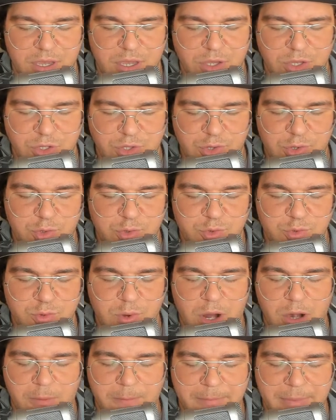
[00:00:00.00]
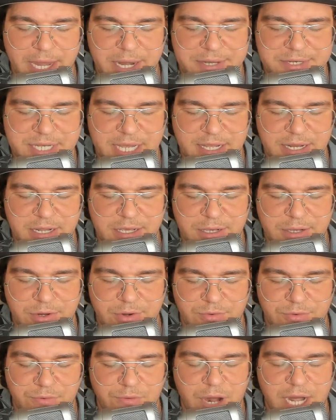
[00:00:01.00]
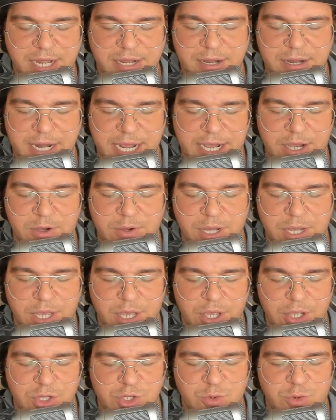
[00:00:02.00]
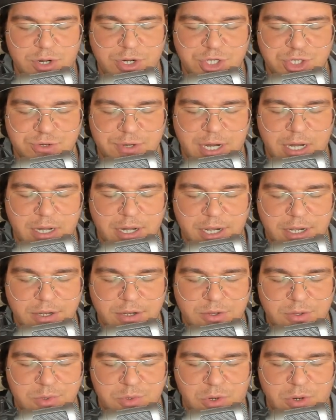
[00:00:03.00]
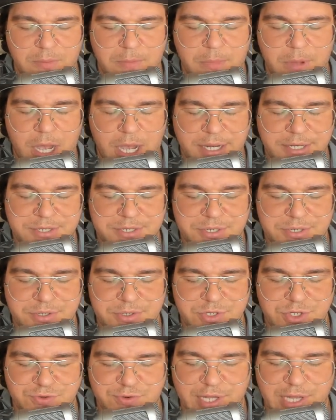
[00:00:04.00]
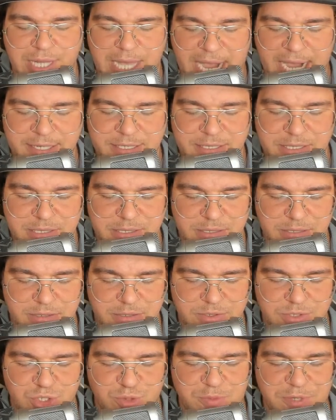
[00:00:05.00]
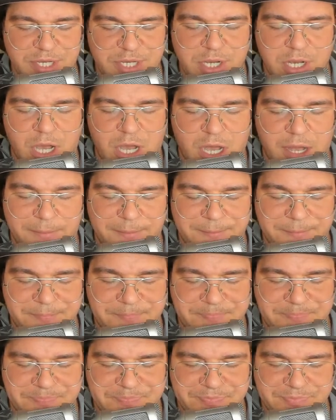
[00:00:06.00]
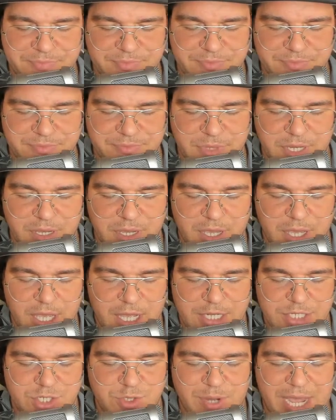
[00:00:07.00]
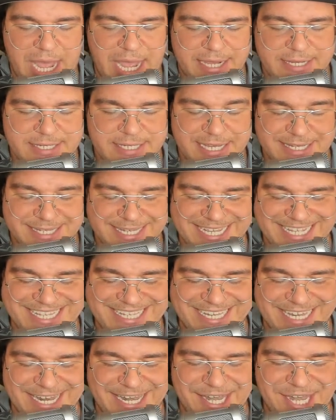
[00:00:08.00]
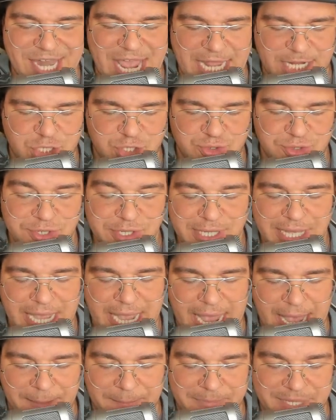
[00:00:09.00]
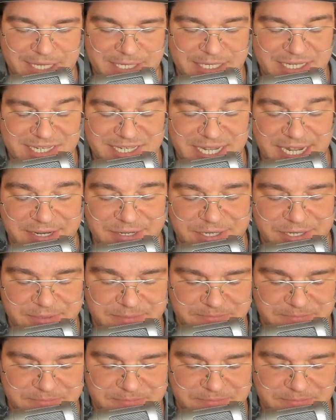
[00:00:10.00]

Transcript: You are meditating right now. You are training your mind to relax, to be calm, to access its natural happy state.